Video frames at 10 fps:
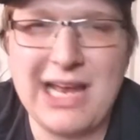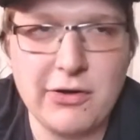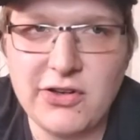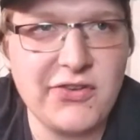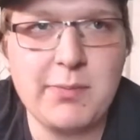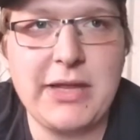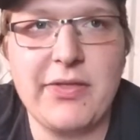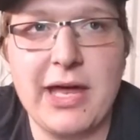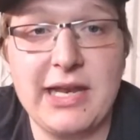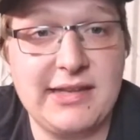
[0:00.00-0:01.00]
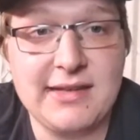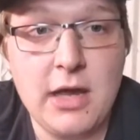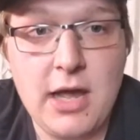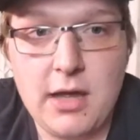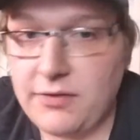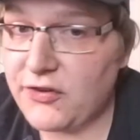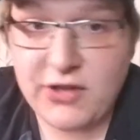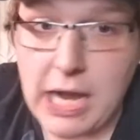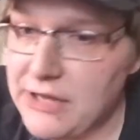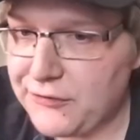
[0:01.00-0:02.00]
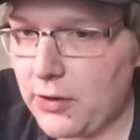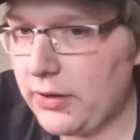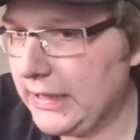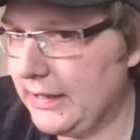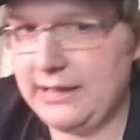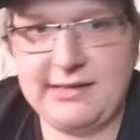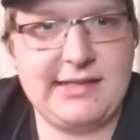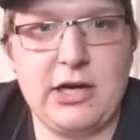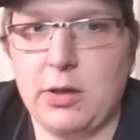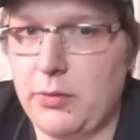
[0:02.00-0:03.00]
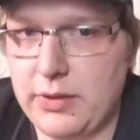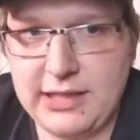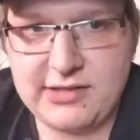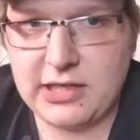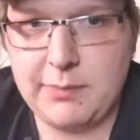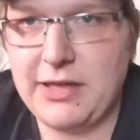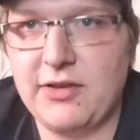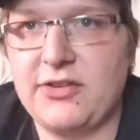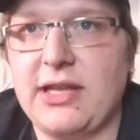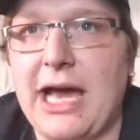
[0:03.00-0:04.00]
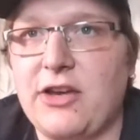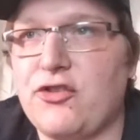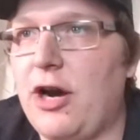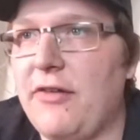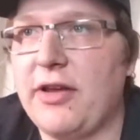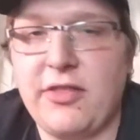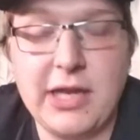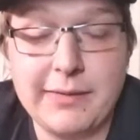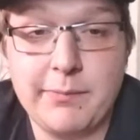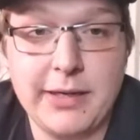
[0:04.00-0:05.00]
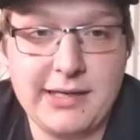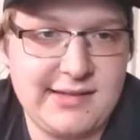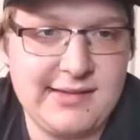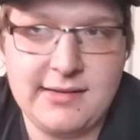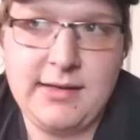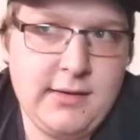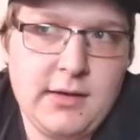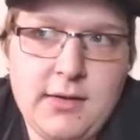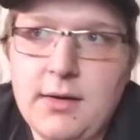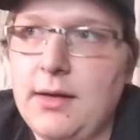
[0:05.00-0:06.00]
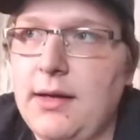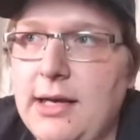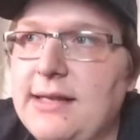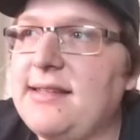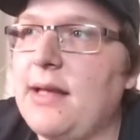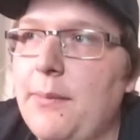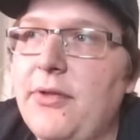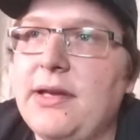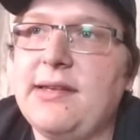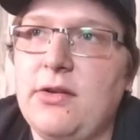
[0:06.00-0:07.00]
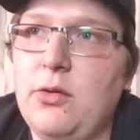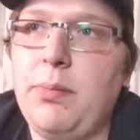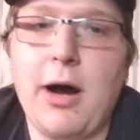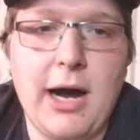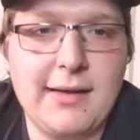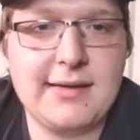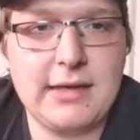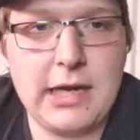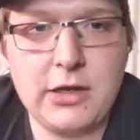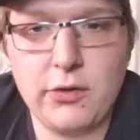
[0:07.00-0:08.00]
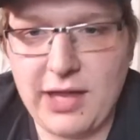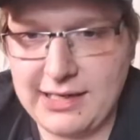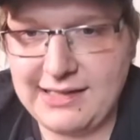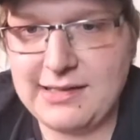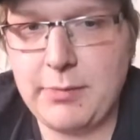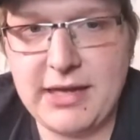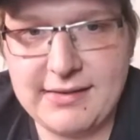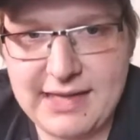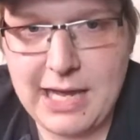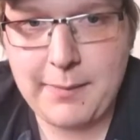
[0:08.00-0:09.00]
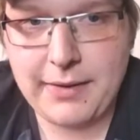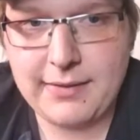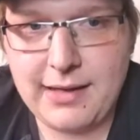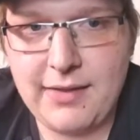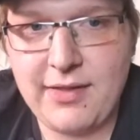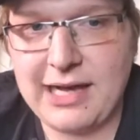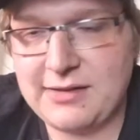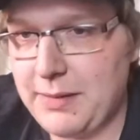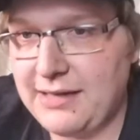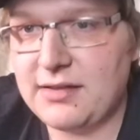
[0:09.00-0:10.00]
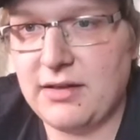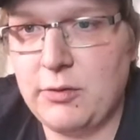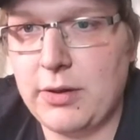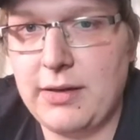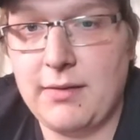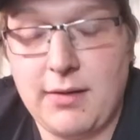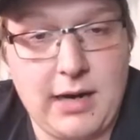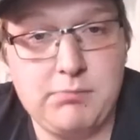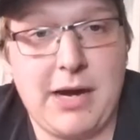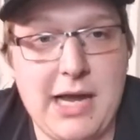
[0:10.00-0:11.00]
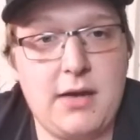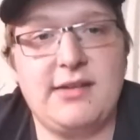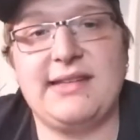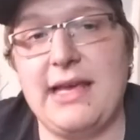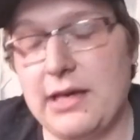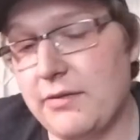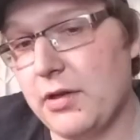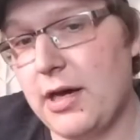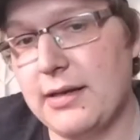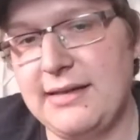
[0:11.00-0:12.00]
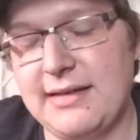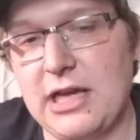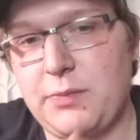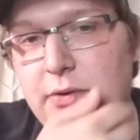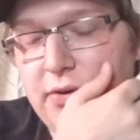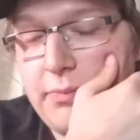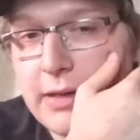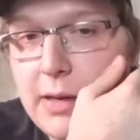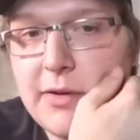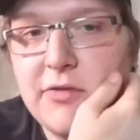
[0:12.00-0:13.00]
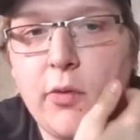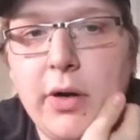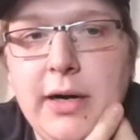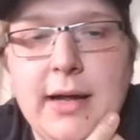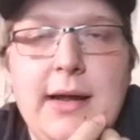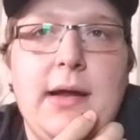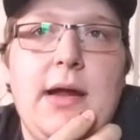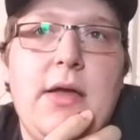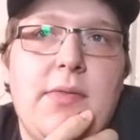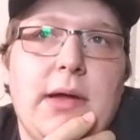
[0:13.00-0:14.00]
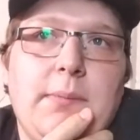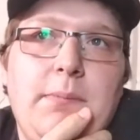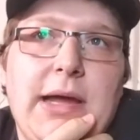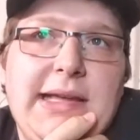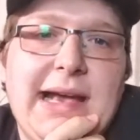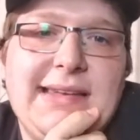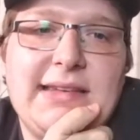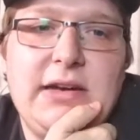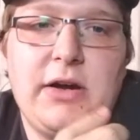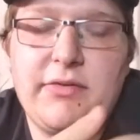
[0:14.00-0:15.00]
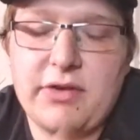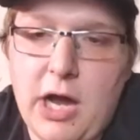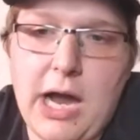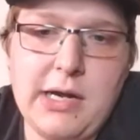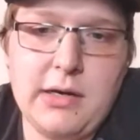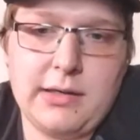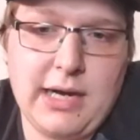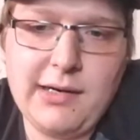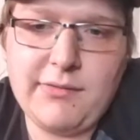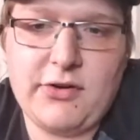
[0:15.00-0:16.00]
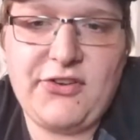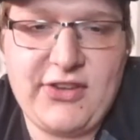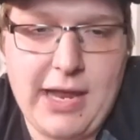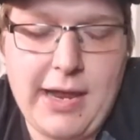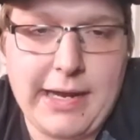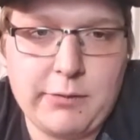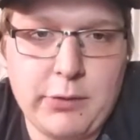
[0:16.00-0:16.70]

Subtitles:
And now it doesn't mean that it's the sky is falling and it's terrible and it's going to be this catastrophic thing, but it's something to pause and go, that needs to be examined. And that's basically what my understanding of a lot of these experts have been coming forward against the narrative kind of are saying.